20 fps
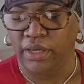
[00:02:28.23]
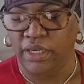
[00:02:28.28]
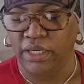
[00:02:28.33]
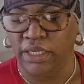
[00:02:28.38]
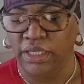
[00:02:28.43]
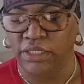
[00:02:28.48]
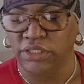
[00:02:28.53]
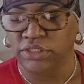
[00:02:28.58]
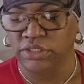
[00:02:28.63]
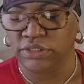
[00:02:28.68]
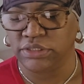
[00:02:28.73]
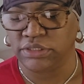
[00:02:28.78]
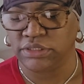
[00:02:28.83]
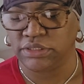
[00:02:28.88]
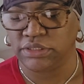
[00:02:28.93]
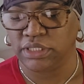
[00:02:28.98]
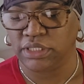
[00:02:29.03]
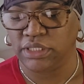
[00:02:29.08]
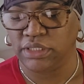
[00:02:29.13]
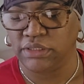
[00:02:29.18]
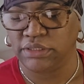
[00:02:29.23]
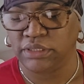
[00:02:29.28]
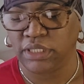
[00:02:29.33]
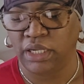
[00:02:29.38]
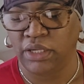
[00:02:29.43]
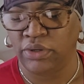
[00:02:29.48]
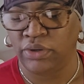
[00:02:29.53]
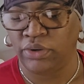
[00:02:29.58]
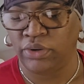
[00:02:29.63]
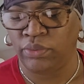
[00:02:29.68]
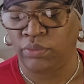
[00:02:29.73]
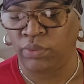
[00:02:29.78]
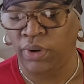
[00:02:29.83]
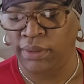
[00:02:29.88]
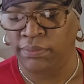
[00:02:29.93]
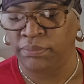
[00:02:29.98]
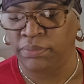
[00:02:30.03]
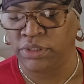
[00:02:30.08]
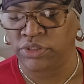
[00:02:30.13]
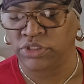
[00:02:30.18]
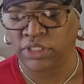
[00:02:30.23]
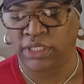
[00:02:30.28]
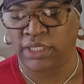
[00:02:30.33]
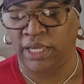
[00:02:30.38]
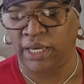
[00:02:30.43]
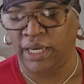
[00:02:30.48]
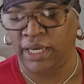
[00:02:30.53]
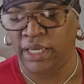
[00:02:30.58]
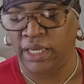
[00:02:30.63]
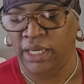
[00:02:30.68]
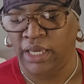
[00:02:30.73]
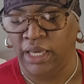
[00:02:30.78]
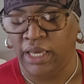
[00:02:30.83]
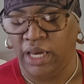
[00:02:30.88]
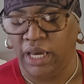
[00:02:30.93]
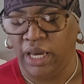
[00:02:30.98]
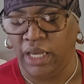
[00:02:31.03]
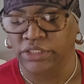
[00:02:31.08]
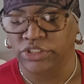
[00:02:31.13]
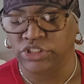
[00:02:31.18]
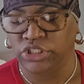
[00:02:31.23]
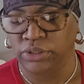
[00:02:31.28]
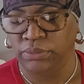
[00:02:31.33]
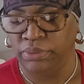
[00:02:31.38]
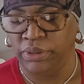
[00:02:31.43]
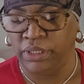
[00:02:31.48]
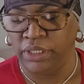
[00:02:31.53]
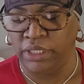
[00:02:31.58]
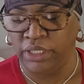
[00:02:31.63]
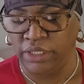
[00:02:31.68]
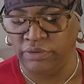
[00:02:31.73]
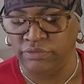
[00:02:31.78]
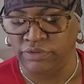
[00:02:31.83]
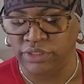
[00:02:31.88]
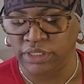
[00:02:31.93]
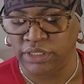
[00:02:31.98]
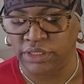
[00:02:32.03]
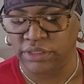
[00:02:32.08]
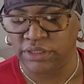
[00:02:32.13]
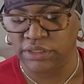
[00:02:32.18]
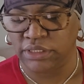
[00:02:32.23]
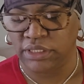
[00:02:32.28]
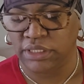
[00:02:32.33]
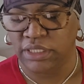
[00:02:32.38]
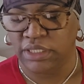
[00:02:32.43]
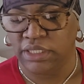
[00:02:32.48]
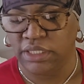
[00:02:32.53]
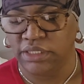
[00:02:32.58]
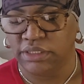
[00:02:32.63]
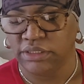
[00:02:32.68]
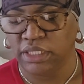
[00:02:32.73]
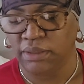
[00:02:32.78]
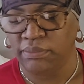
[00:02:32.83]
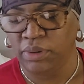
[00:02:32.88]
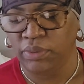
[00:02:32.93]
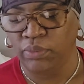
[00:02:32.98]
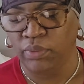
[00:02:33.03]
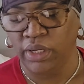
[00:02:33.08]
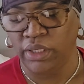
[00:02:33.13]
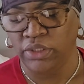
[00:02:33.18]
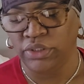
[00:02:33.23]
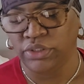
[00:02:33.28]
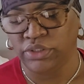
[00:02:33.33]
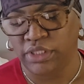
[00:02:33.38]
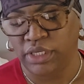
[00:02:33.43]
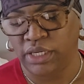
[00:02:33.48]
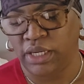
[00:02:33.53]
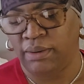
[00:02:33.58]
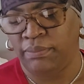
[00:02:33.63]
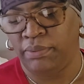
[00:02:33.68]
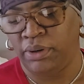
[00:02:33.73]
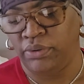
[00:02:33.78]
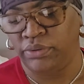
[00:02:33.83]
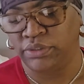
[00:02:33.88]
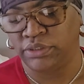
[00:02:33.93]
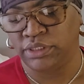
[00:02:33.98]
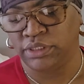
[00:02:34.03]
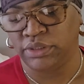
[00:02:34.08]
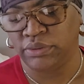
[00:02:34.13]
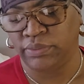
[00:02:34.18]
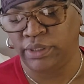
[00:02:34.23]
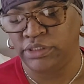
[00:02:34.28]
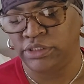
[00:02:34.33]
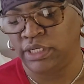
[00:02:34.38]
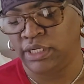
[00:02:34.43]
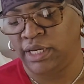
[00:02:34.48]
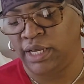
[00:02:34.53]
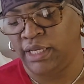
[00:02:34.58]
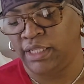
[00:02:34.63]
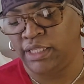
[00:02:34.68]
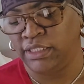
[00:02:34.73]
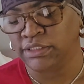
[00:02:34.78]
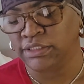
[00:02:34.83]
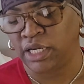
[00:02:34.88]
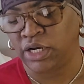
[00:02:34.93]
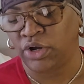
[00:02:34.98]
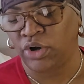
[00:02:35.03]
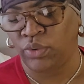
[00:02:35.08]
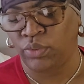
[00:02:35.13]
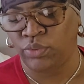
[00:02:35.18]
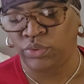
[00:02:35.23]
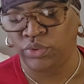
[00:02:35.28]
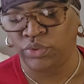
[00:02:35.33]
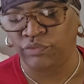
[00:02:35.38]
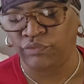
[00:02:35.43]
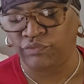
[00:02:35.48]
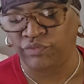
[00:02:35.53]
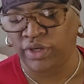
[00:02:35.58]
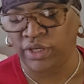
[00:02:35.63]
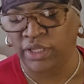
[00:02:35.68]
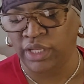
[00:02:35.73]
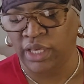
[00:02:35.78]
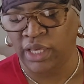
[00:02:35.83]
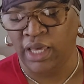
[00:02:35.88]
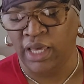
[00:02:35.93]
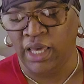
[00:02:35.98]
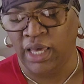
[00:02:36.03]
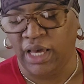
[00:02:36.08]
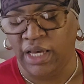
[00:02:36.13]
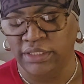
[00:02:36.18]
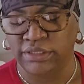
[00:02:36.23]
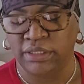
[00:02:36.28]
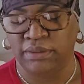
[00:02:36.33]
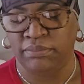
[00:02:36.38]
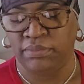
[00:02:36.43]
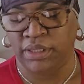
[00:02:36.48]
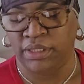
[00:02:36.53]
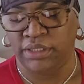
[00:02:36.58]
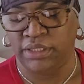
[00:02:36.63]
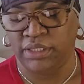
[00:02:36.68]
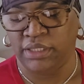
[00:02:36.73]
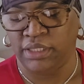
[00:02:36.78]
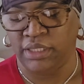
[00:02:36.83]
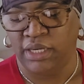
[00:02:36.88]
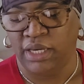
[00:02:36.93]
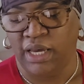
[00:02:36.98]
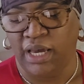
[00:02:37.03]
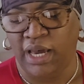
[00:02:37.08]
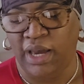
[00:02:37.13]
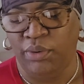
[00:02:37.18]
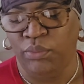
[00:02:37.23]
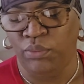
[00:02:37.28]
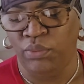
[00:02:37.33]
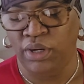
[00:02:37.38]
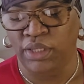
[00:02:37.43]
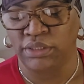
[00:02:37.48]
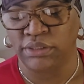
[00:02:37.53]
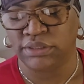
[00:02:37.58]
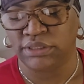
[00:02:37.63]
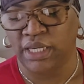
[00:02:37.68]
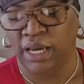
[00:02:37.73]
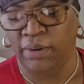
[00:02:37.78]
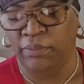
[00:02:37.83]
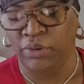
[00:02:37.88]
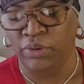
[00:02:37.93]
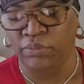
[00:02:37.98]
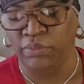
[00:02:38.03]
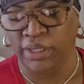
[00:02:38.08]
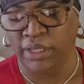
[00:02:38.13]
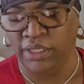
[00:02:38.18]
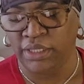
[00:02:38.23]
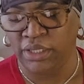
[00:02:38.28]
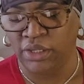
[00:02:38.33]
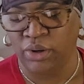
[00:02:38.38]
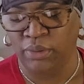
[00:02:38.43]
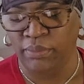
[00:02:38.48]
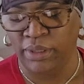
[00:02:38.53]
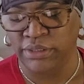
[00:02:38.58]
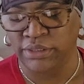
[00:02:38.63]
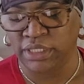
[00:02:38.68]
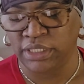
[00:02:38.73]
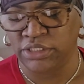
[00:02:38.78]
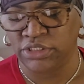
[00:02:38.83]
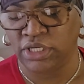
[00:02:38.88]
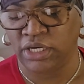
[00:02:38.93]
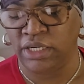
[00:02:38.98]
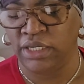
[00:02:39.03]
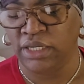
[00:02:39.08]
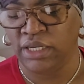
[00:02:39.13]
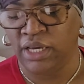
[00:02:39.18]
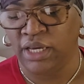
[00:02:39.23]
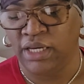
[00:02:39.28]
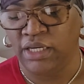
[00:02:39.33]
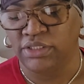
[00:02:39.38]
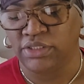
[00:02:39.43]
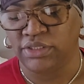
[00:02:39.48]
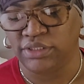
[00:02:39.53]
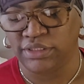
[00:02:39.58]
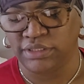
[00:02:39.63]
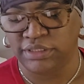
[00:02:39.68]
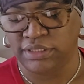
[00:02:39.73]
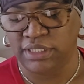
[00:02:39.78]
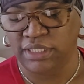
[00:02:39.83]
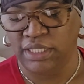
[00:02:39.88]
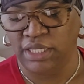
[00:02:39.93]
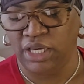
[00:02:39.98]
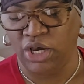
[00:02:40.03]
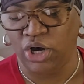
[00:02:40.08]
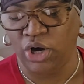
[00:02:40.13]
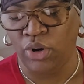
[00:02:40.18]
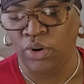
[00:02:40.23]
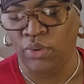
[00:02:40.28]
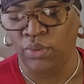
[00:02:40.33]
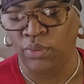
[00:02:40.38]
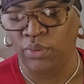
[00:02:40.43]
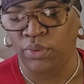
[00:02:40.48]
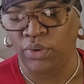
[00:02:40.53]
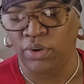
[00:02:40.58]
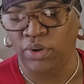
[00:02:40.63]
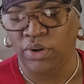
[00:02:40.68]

he just tell her one bunch of lie and she believes it. Tell me what you think about situation like this and how would you feel as a mother. I will be in the comment section to see how